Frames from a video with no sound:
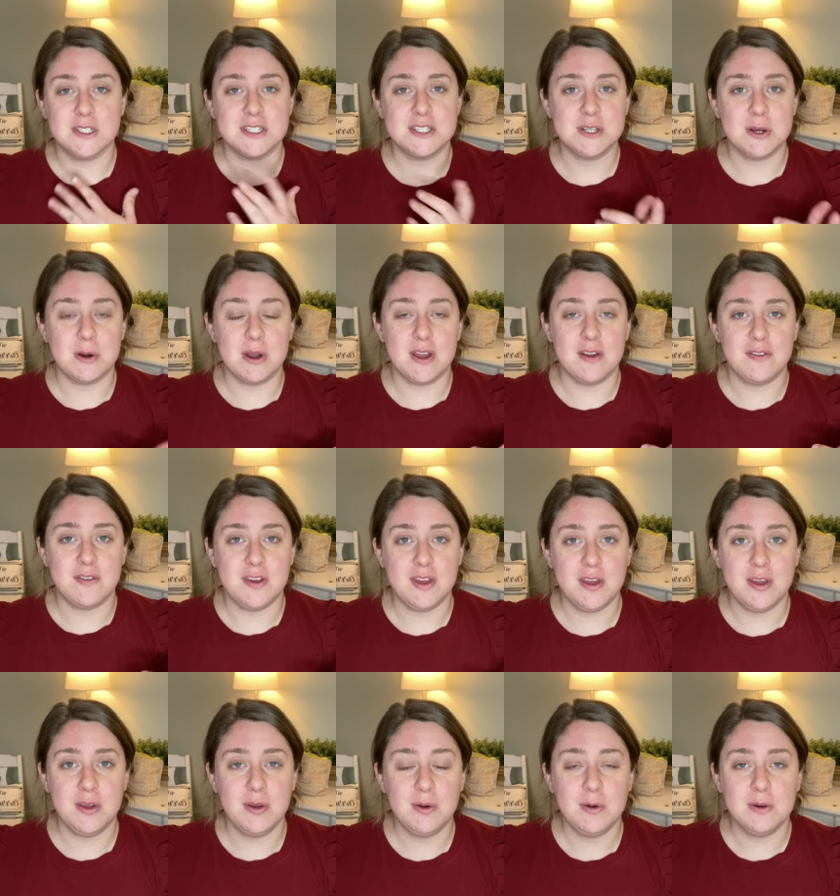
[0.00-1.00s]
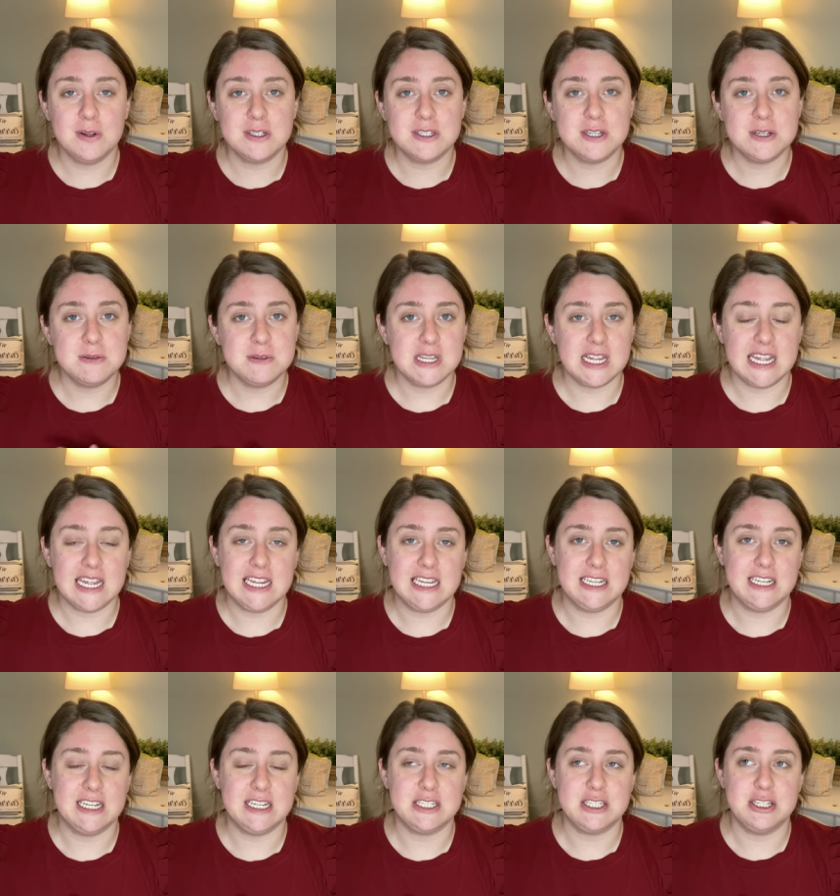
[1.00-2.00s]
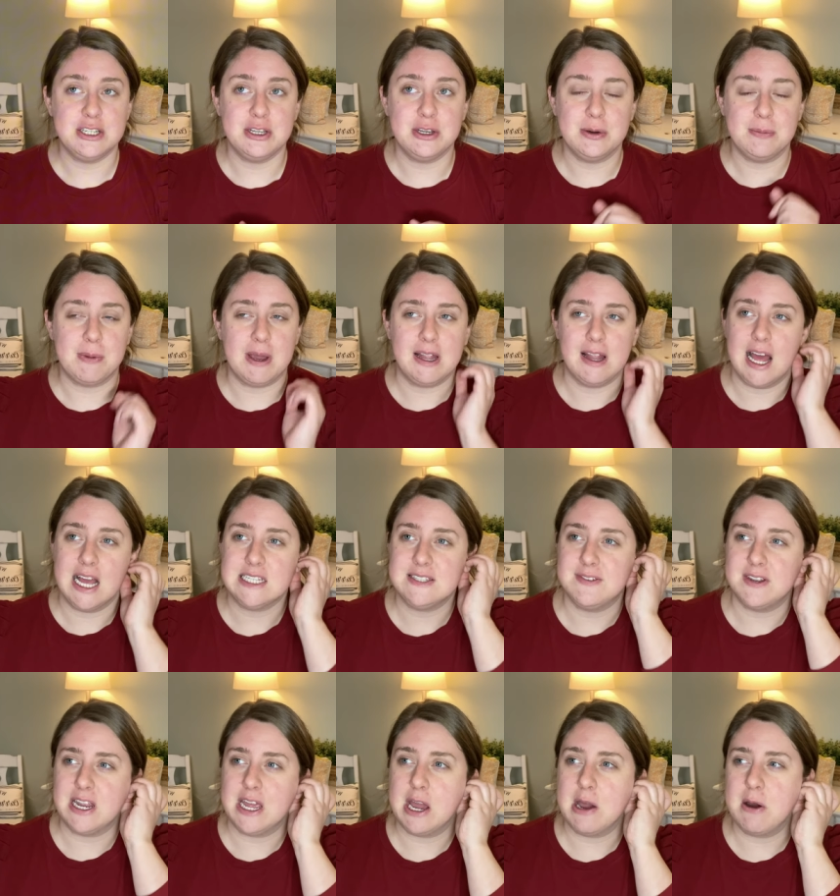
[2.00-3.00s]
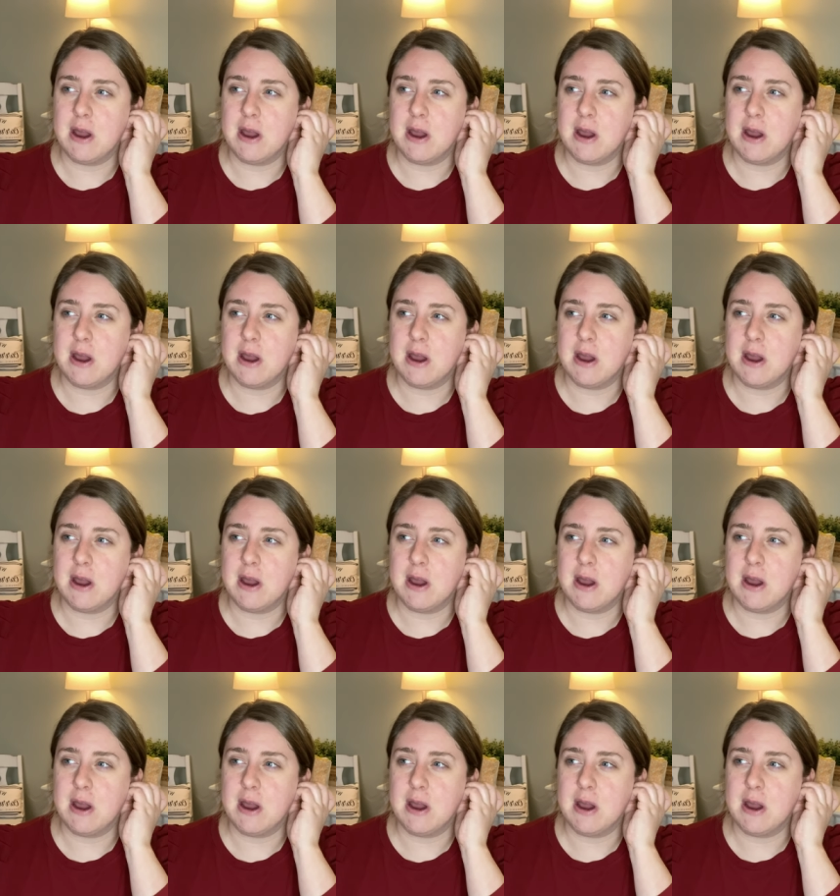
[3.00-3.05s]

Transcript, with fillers: So if you tuned in to my last video,